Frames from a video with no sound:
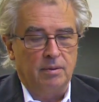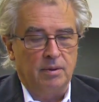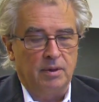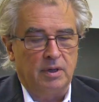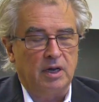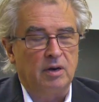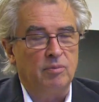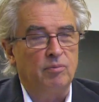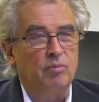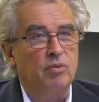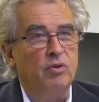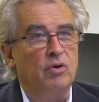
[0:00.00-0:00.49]

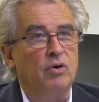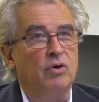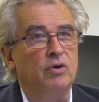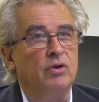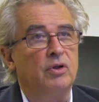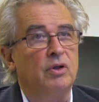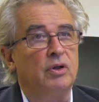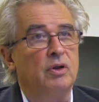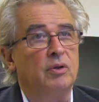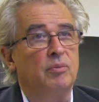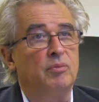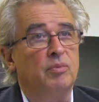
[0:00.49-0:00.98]
get
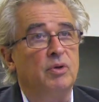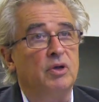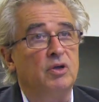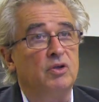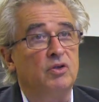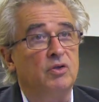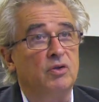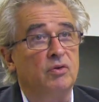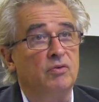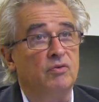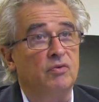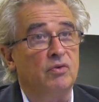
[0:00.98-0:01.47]
employed in a big
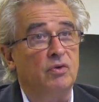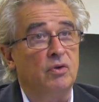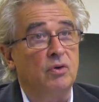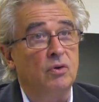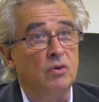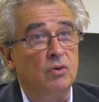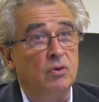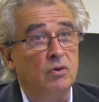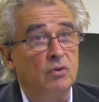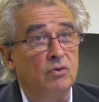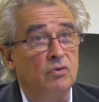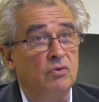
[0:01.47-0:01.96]
symphony
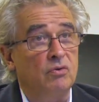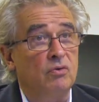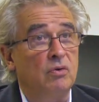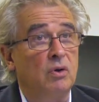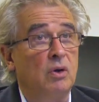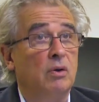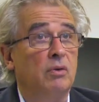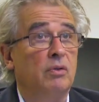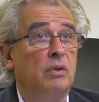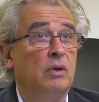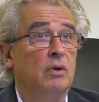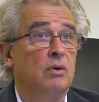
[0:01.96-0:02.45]

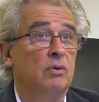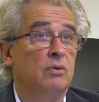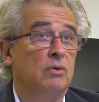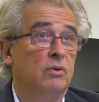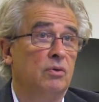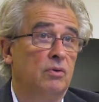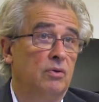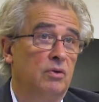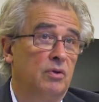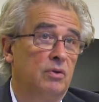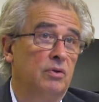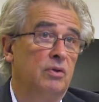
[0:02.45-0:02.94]
orchestra, they could
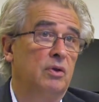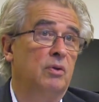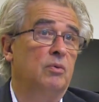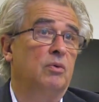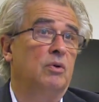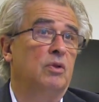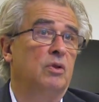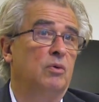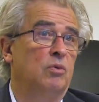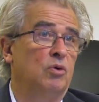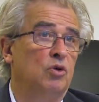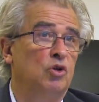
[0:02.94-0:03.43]
do this.
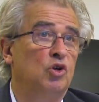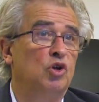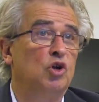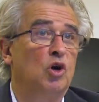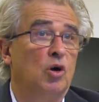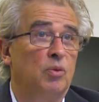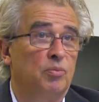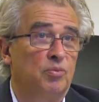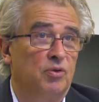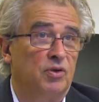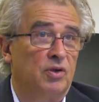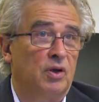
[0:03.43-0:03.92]
There were
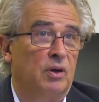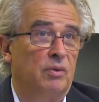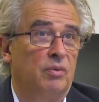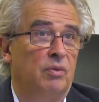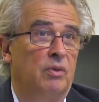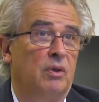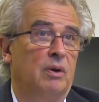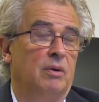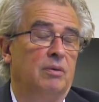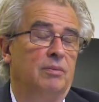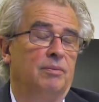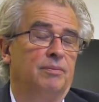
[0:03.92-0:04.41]
jobs out
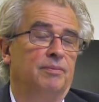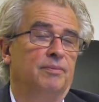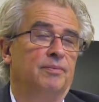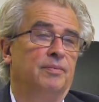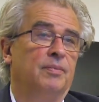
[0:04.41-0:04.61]
there.